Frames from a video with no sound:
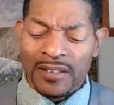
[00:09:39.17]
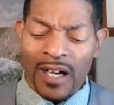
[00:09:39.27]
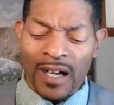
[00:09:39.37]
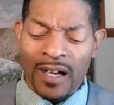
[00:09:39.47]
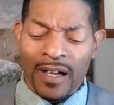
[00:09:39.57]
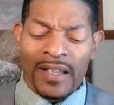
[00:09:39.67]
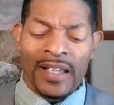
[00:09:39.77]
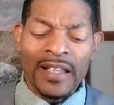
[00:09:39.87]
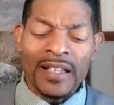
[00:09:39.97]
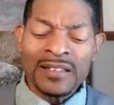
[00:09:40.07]
Uh, uh,
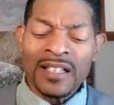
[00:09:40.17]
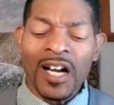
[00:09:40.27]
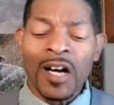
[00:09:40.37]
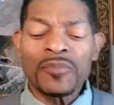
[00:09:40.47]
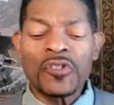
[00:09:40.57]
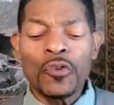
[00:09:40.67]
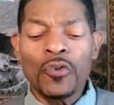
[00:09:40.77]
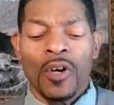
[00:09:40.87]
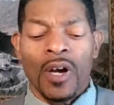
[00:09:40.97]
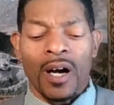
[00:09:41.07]
he didn't come
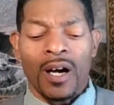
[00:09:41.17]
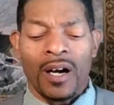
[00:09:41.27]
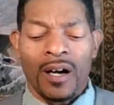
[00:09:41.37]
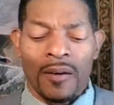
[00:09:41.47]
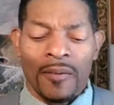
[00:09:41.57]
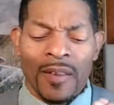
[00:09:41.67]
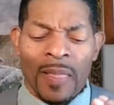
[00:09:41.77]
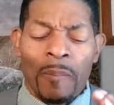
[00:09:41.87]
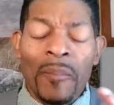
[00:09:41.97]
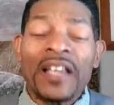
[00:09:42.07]
to uh,
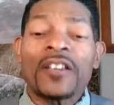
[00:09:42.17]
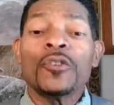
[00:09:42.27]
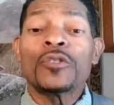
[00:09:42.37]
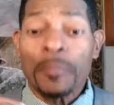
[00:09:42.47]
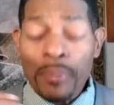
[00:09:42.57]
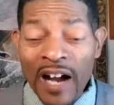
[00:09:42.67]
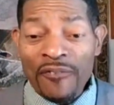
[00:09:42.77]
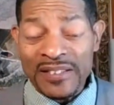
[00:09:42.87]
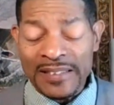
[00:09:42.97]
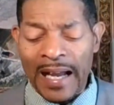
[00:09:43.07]
make you to
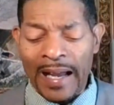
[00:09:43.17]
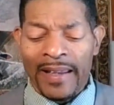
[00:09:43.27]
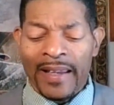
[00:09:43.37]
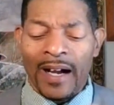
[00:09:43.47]
prophesy.